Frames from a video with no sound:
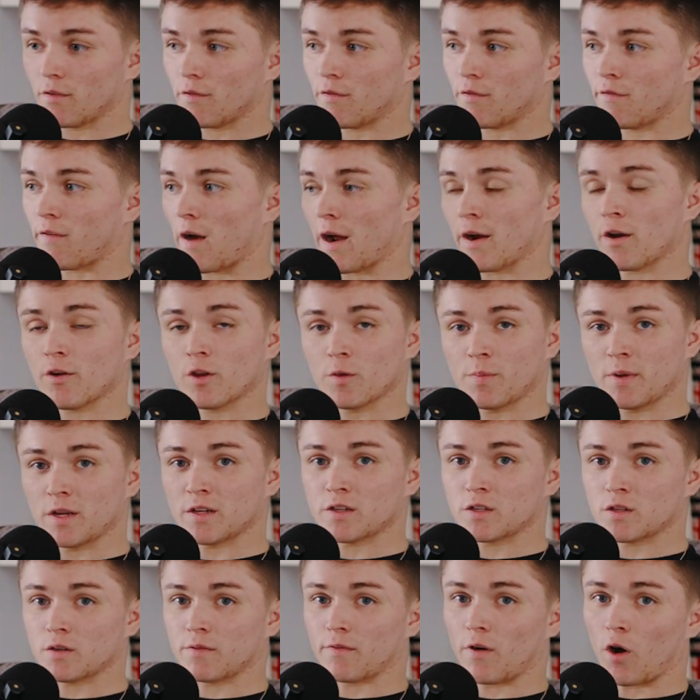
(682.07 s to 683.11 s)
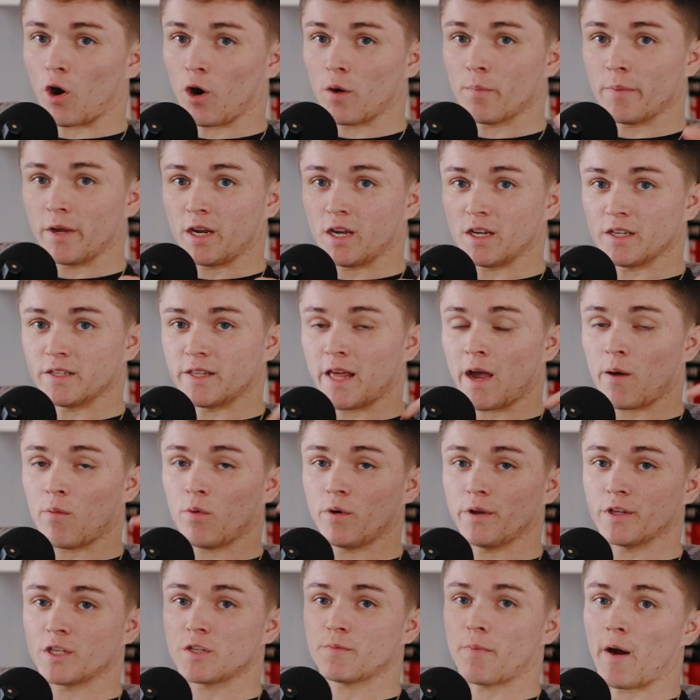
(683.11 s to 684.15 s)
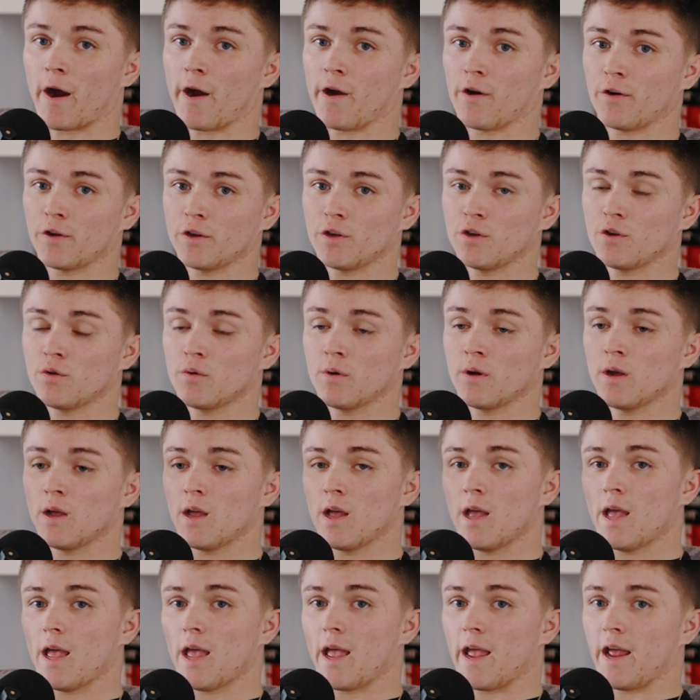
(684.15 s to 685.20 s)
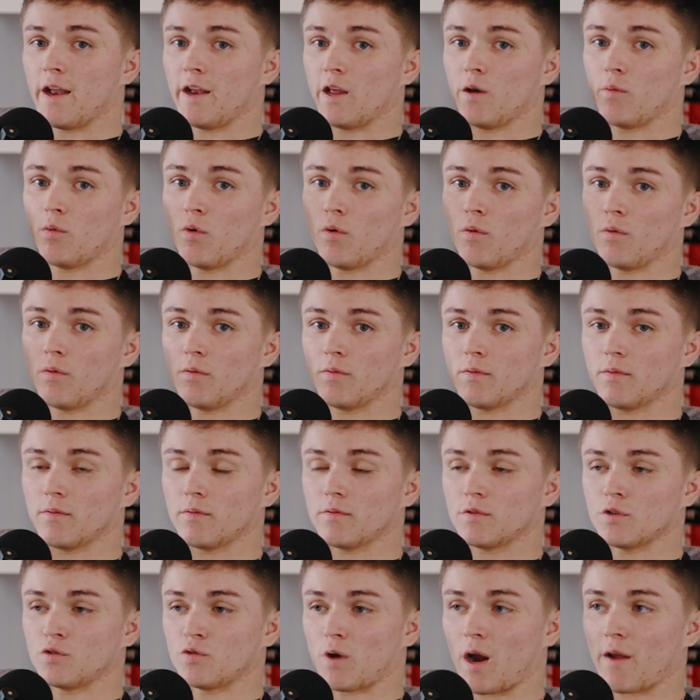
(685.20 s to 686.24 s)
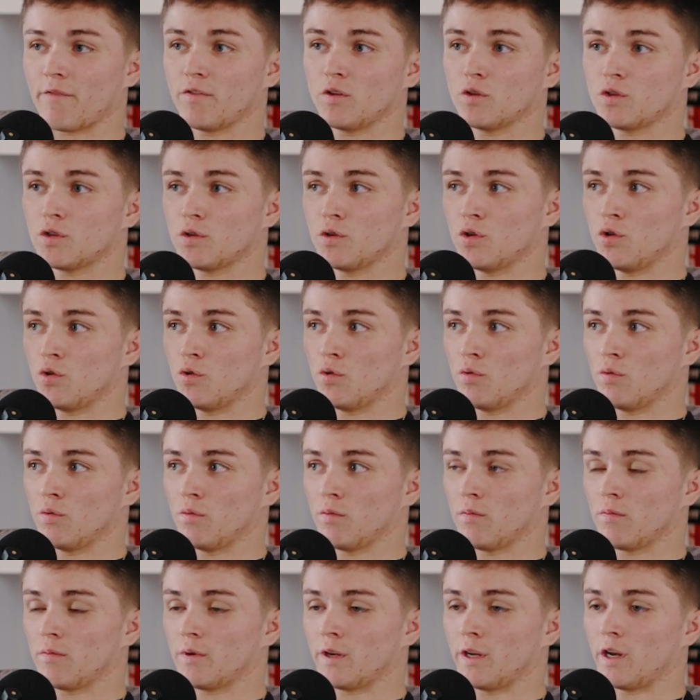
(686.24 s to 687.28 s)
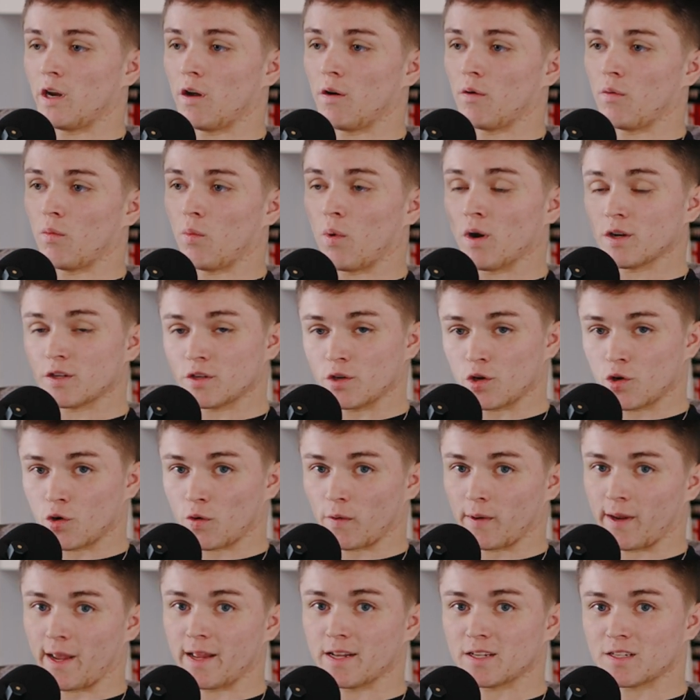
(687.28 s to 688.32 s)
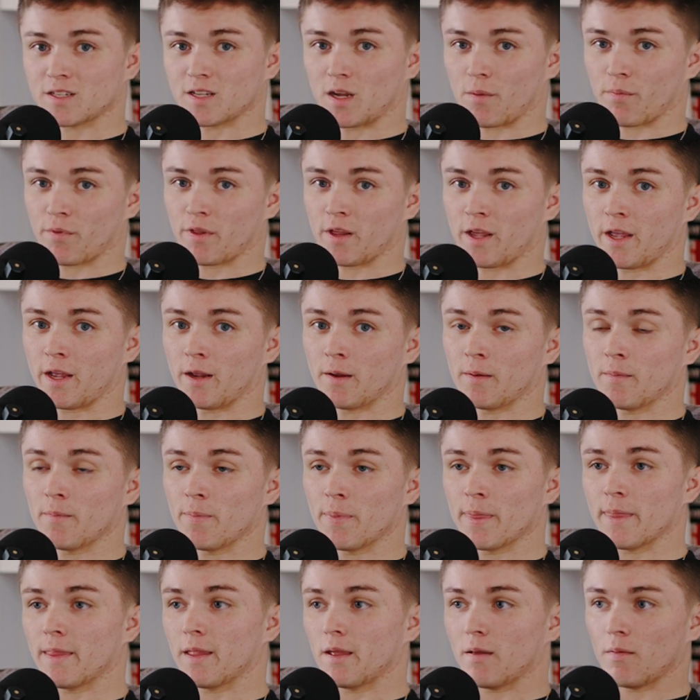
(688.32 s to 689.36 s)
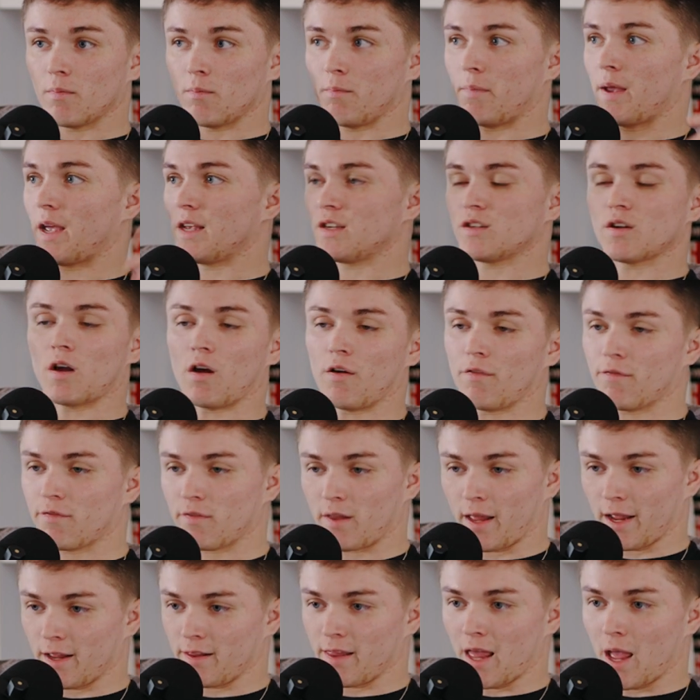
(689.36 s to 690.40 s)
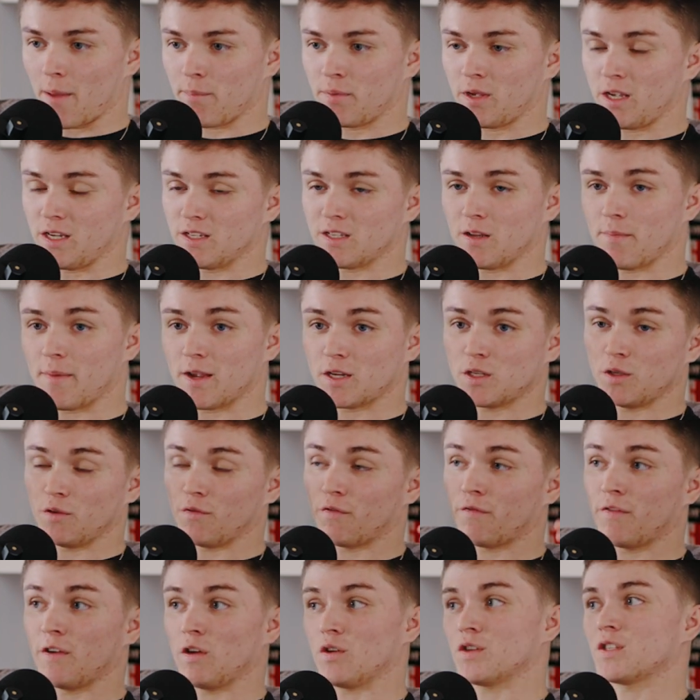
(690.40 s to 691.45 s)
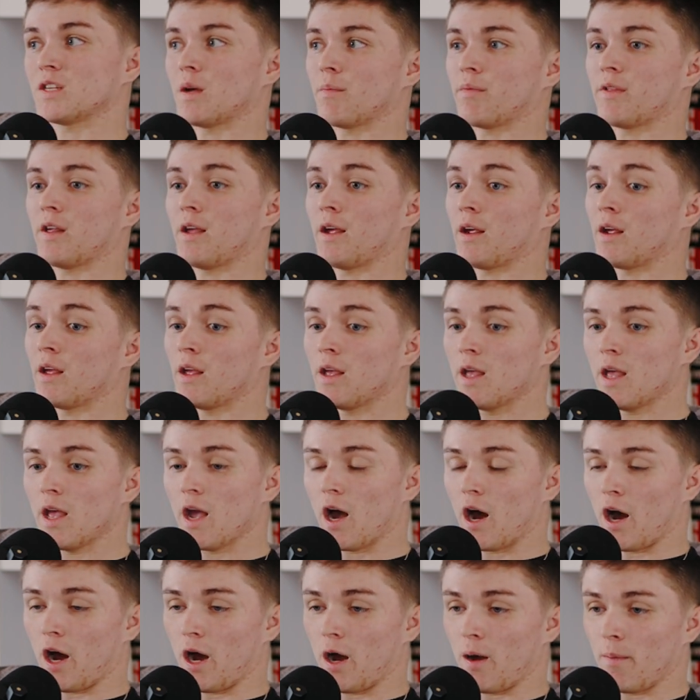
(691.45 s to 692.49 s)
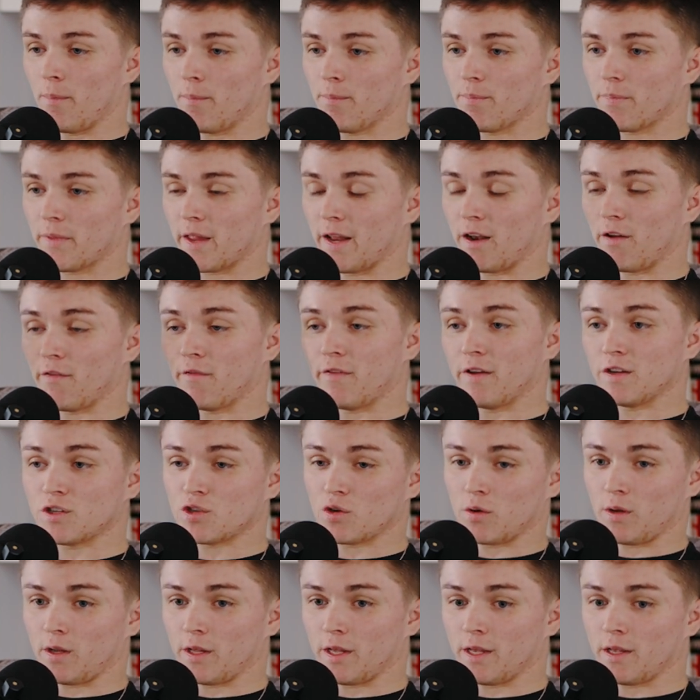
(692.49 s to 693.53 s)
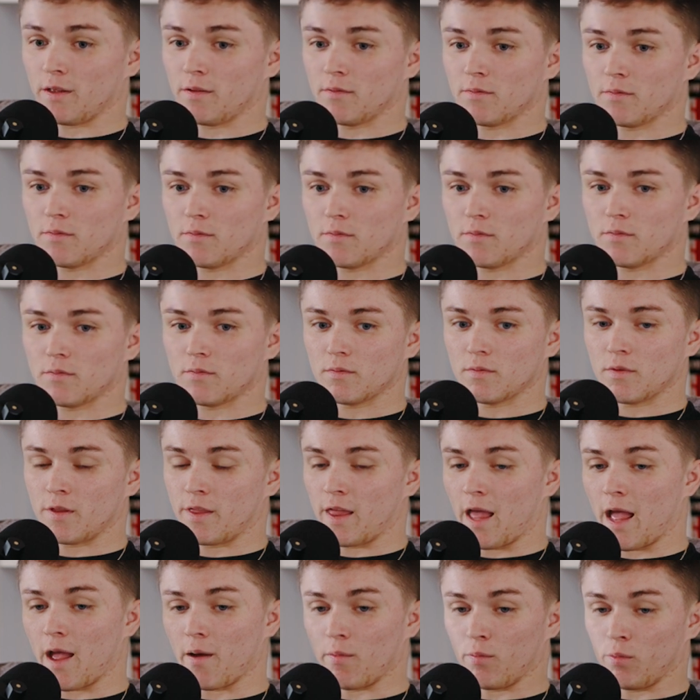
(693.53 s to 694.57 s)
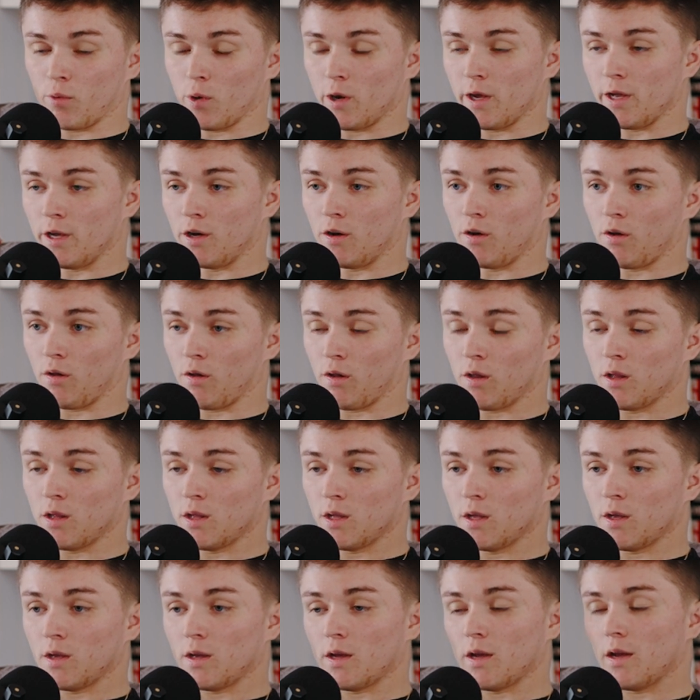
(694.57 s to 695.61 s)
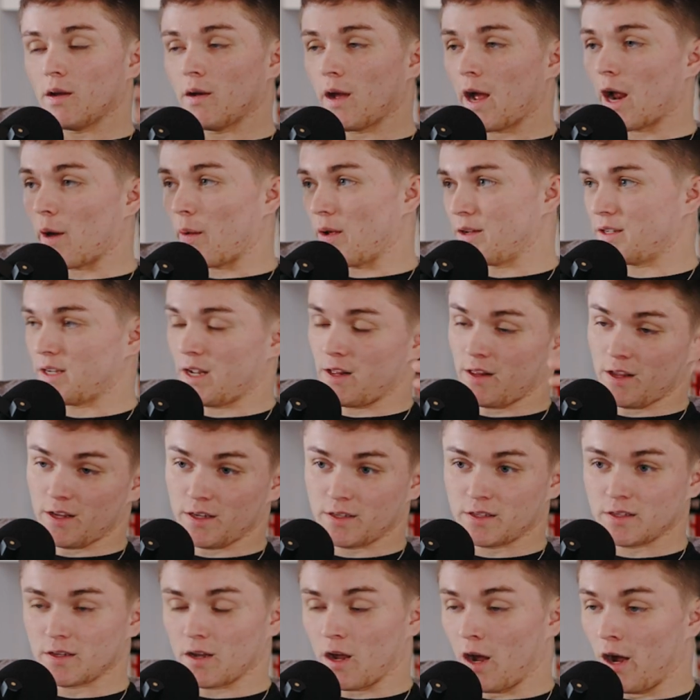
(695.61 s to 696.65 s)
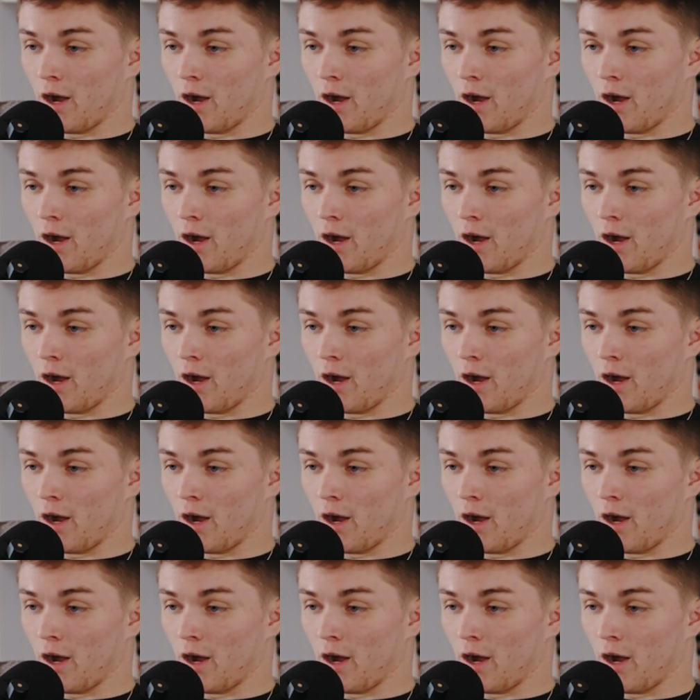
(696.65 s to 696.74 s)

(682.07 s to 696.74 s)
Find other pieces of art, because that will inspire you and it will drive you to, want to create something based off like that piece. It makes you feel something. And eventually that will, how do I say this?